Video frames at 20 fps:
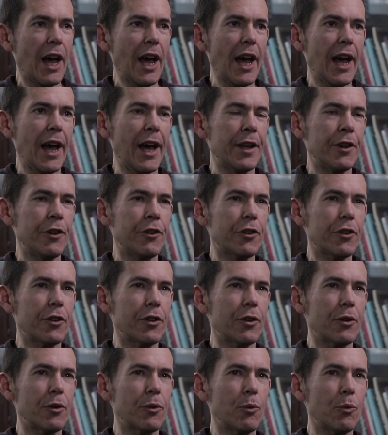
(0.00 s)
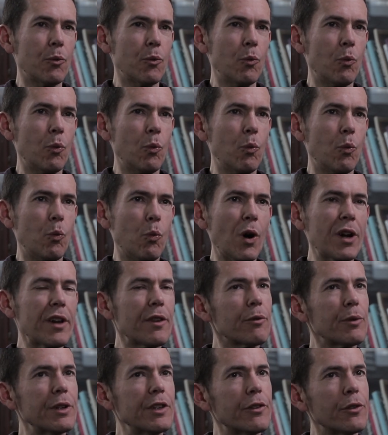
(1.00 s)
And one
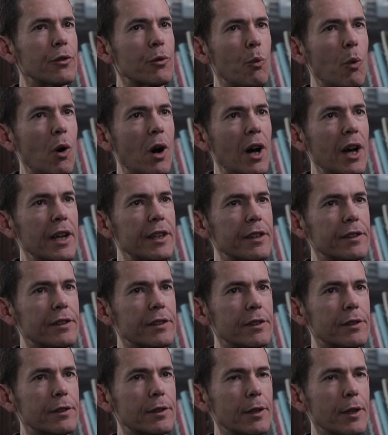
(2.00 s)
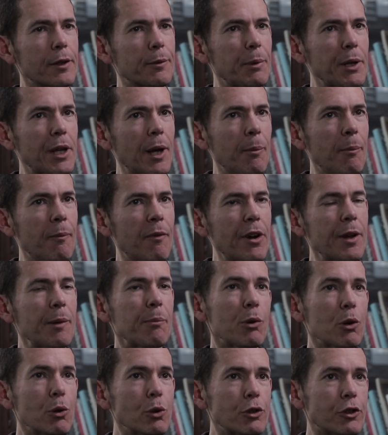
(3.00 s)
of the reasons why this is, has become a very
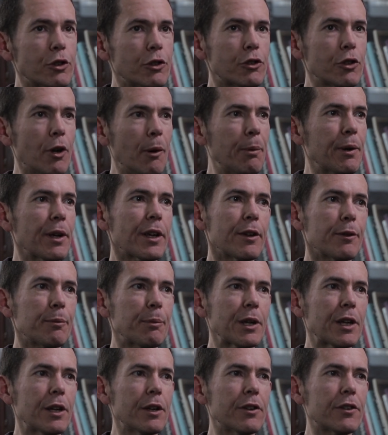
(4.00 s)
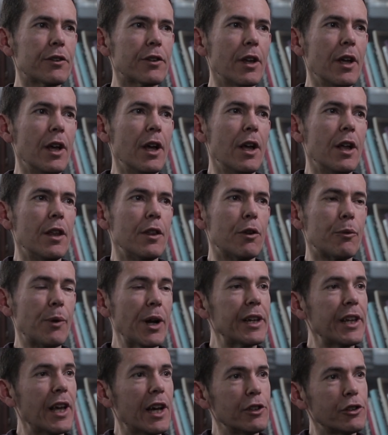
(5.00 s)
important topic is because the
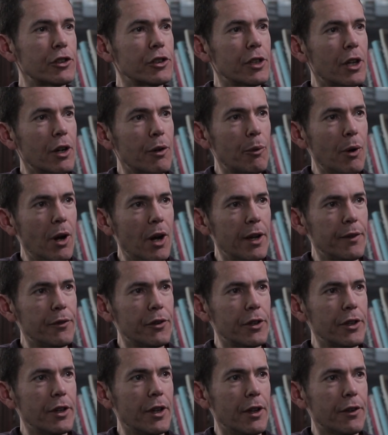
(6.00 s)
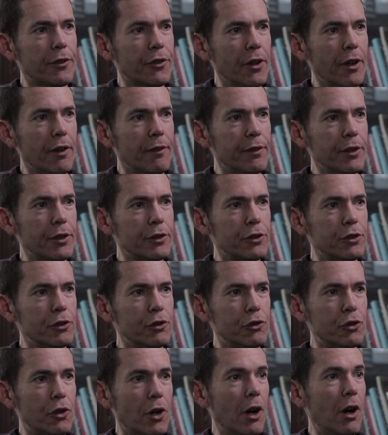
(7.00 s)
radiation that arrives at the Earth's surface
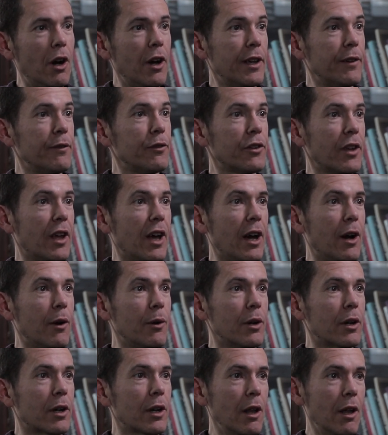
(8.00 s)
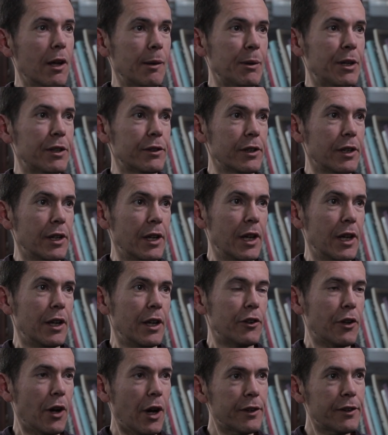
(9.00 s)
drives our climate.
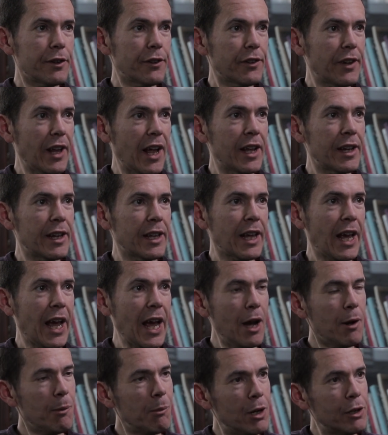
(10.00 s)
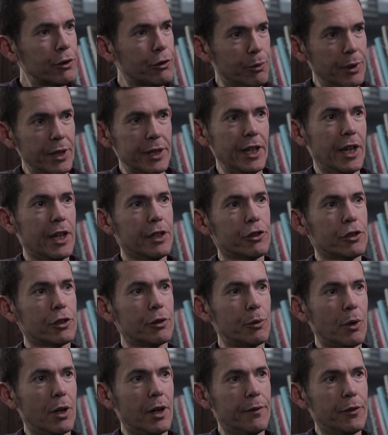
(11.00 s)
So understanding how much radiation
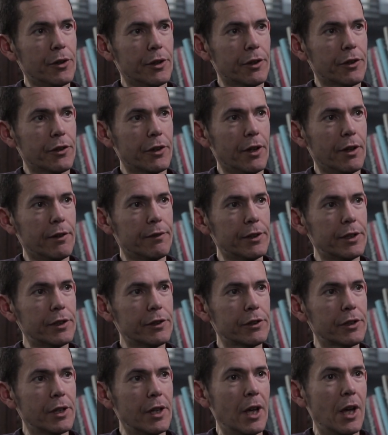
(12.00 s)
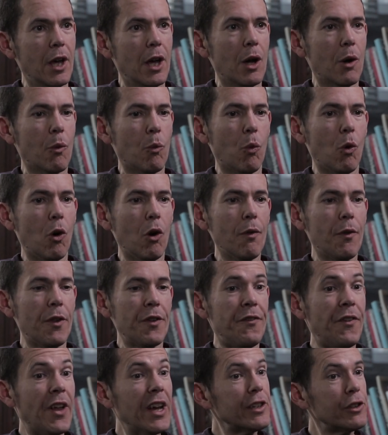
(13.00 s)
arrives at the surface, what
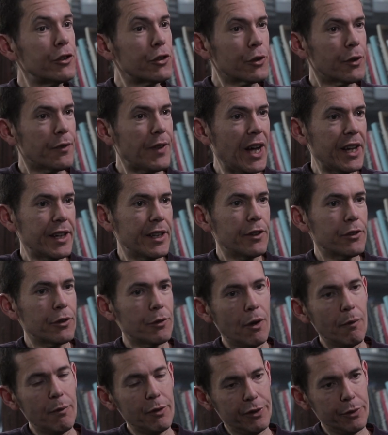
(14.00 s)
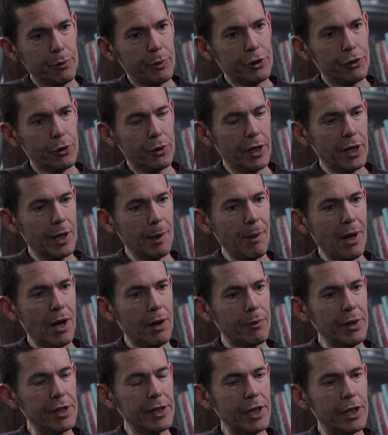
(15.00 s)
the nature of that is, obviously we're talking
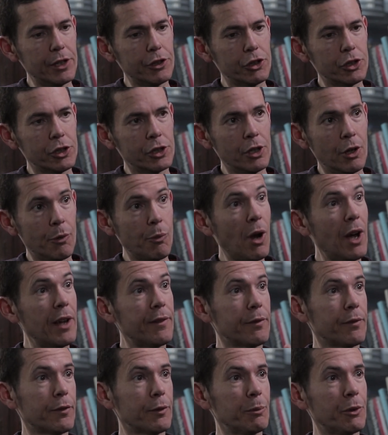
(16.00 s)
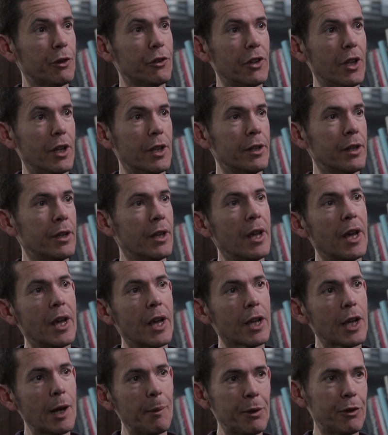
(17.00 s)
about radiation arriving from the sun,
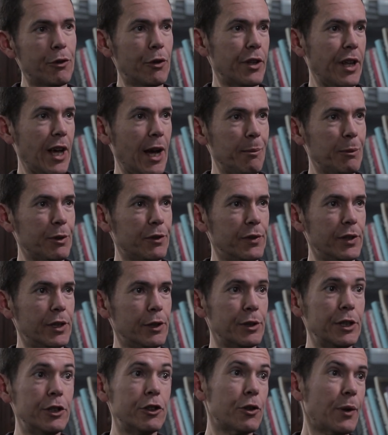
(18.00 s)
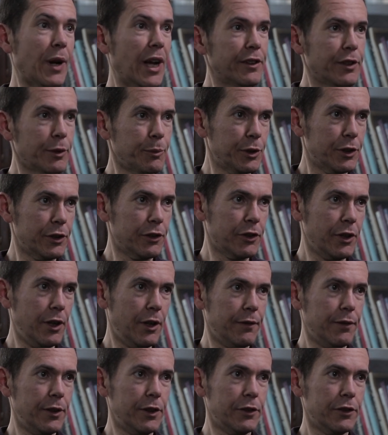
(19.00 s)
coming through the atmosphere and interacting with the
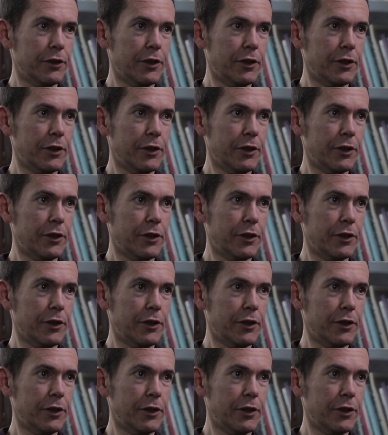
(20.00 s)
surface.